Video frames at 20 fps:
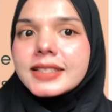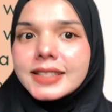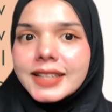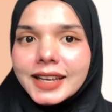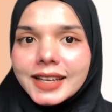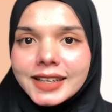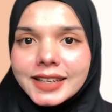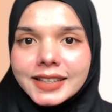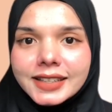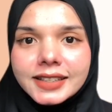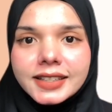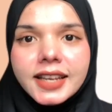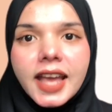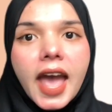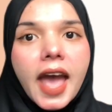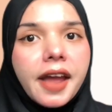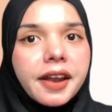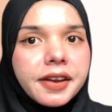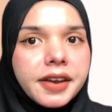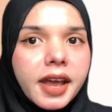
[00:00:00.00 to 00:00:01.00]
Second,
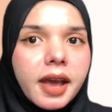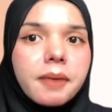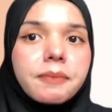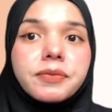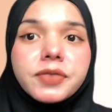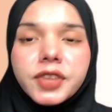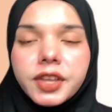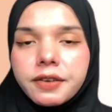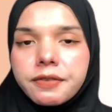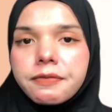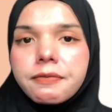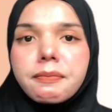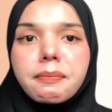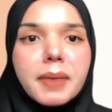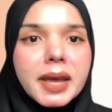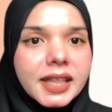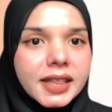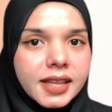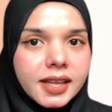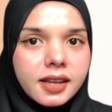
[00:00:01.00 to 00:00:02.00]
adaptive
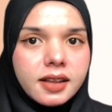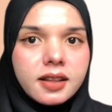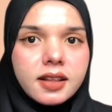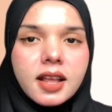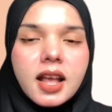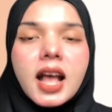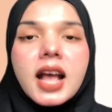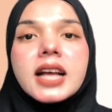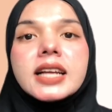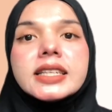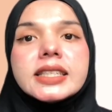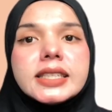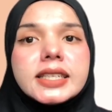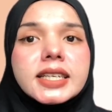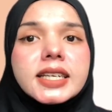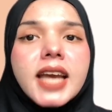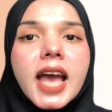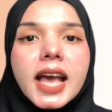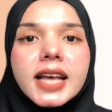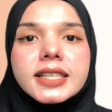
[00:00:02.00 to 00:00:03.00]
method.
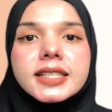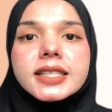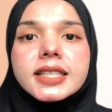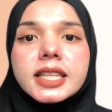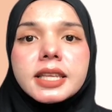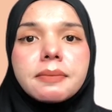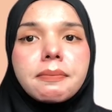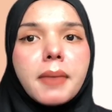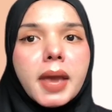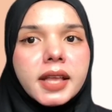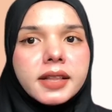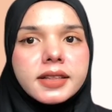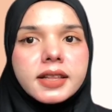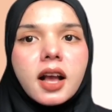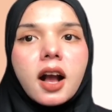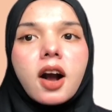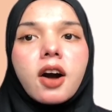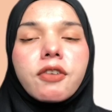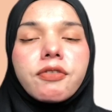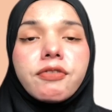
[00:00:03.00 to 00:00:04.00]
The estimates
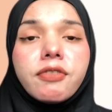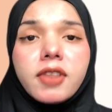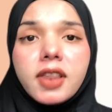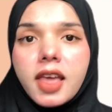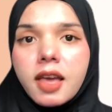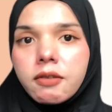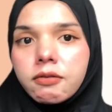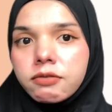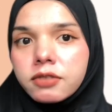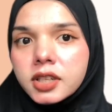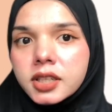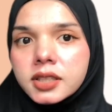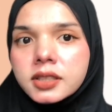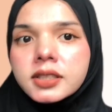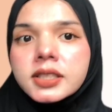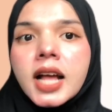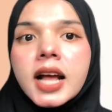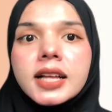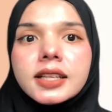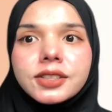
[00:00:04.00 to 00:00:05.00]
of level,
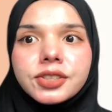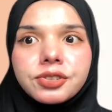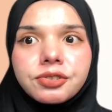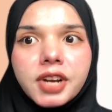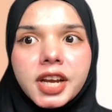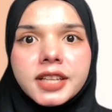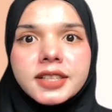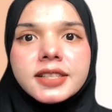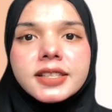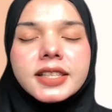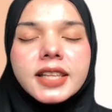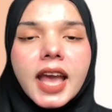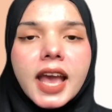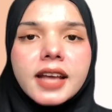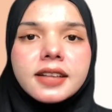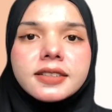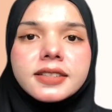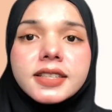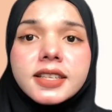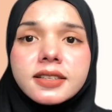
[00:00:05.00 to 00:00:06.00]
trends,
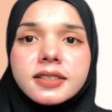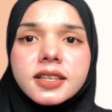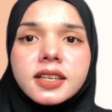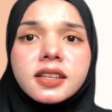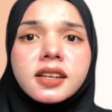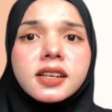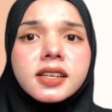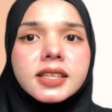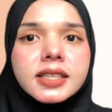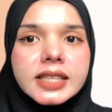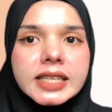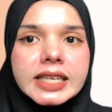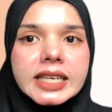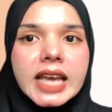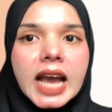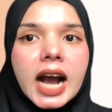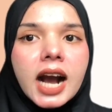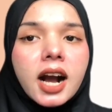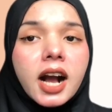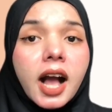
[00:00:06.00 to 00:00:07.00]
and seasonality
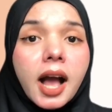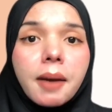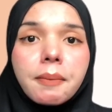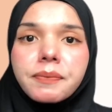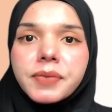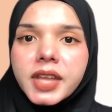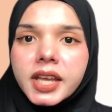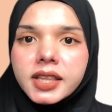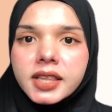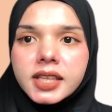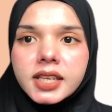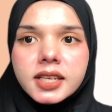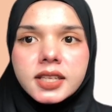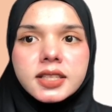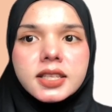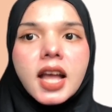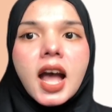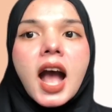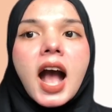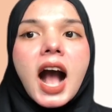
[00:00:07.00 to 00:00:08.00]
are updated
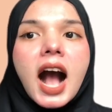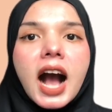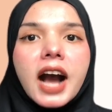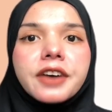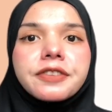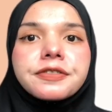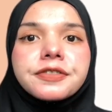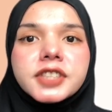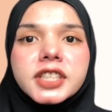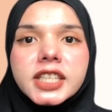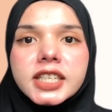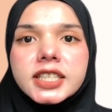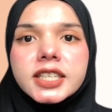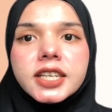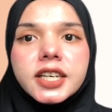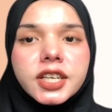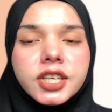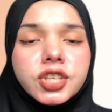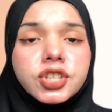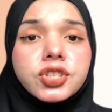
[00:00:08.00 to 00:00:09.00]
after
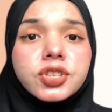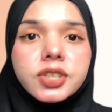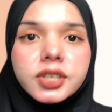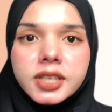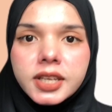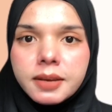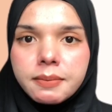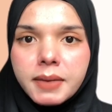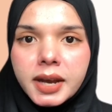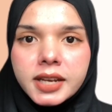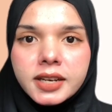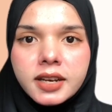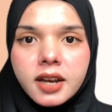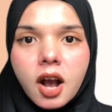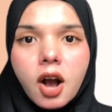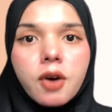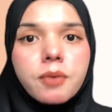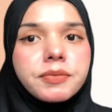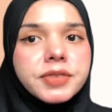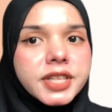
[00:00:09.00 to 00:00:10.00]
each demand
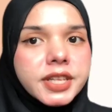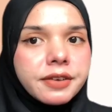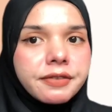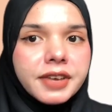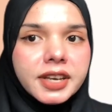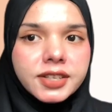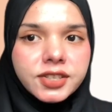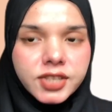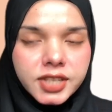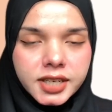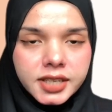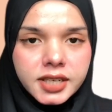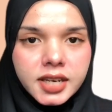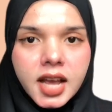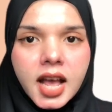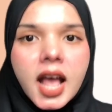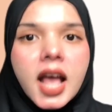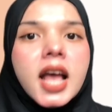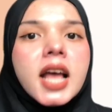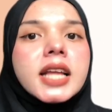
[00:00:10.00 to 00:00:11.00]
observation.
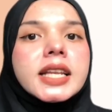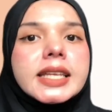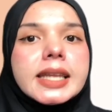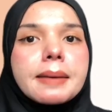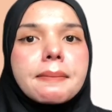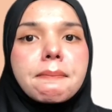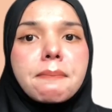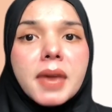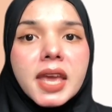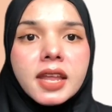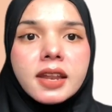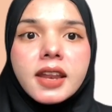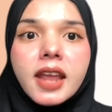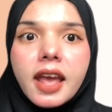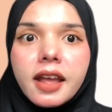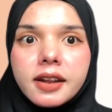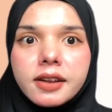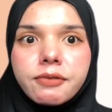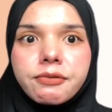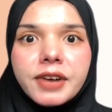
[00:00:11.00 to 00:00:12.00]
The main
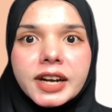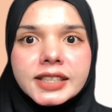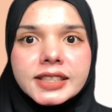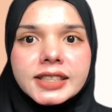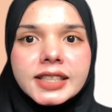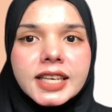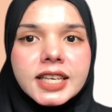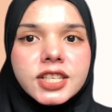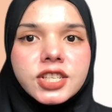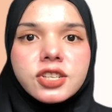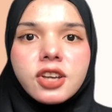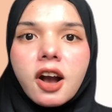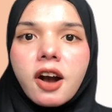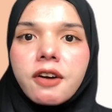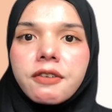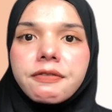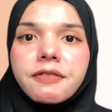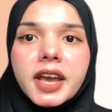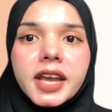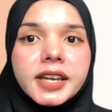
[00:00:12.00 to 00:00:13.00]
advantage
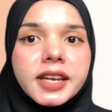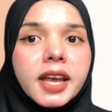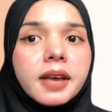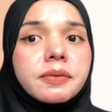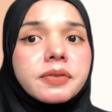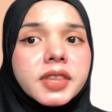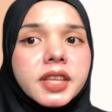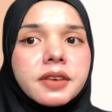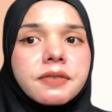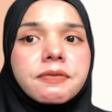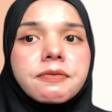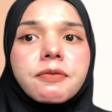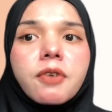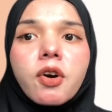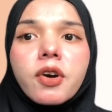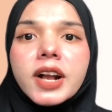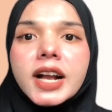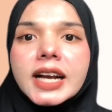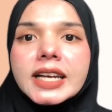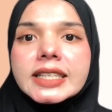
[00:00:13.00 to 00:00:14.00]
of adaptive
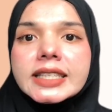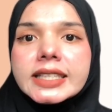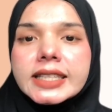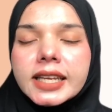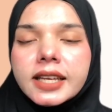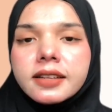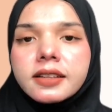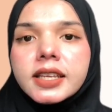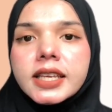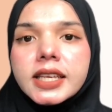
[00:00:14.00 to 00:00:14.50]
forecasting